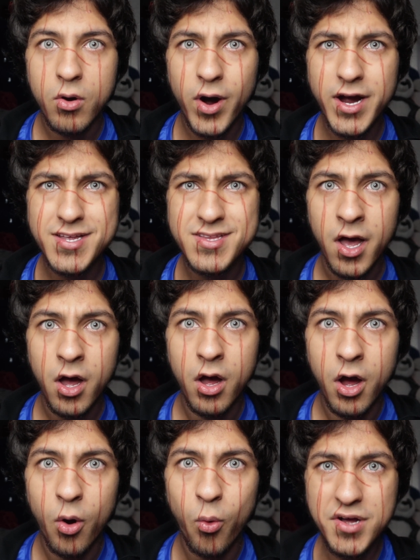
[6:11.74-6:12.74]
Wait,
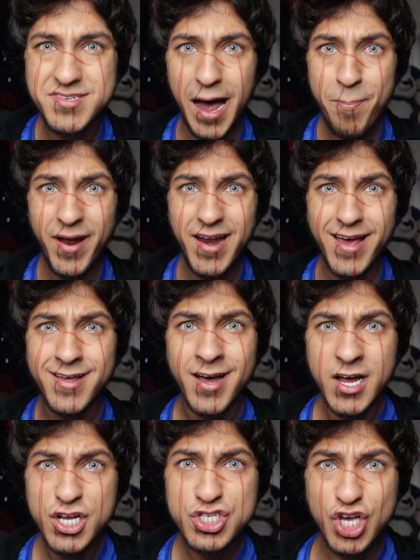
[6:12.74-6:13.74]
what's happening?
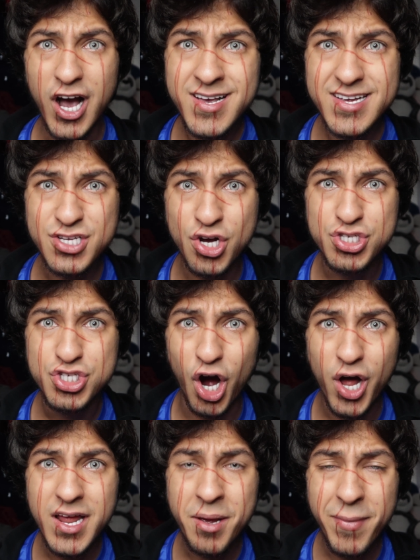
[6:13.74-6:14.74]
Chucky's
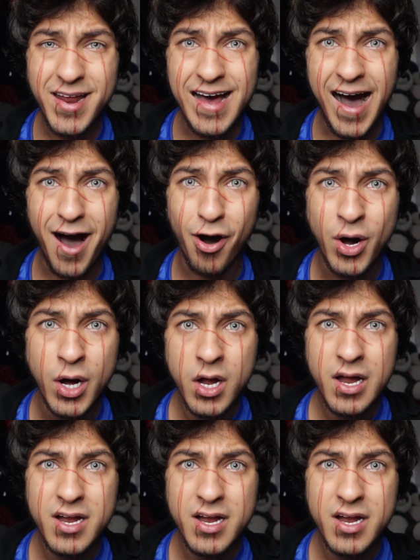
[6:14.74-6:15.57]
controlling me now!